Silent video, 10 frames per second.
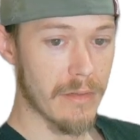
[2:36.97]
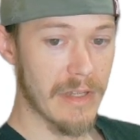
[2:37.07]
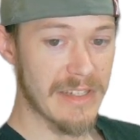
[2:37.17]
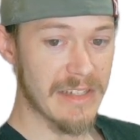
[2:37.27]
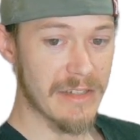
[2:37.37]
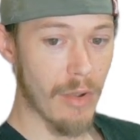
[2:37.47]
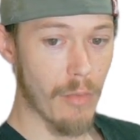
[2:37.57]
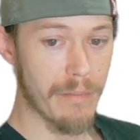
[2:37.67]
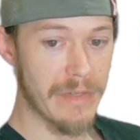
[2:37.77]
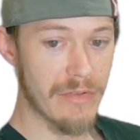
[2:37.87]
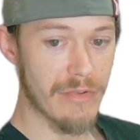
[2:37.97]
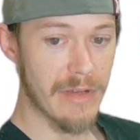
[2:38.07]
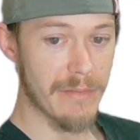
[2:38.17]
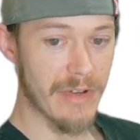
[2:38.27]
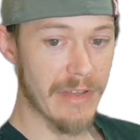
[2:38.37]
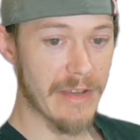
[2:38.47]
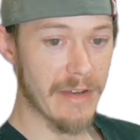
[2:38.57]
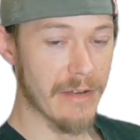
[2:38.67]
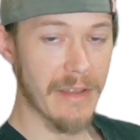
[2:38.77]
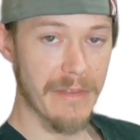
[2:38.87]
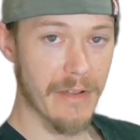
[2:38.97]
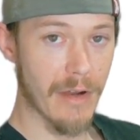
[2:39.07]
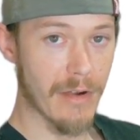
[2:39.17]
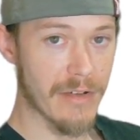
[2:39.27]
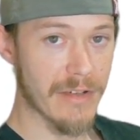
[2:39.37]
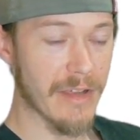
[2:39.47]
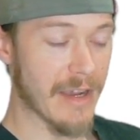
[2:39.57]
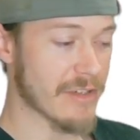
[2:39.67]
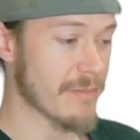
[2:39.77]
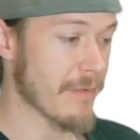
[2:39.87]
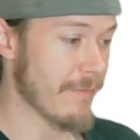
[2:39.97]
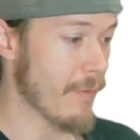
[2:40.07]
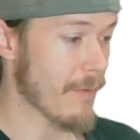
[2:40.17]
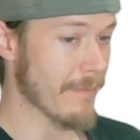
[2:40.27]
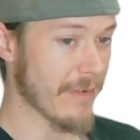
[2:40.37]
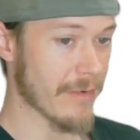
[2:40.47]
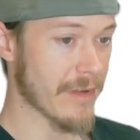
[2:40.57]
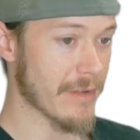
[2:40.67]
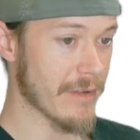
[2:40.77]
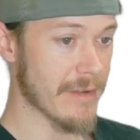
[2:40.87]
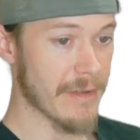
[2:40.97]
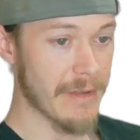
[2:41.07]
That's this hope and dreams right there that the card could actually perform very good.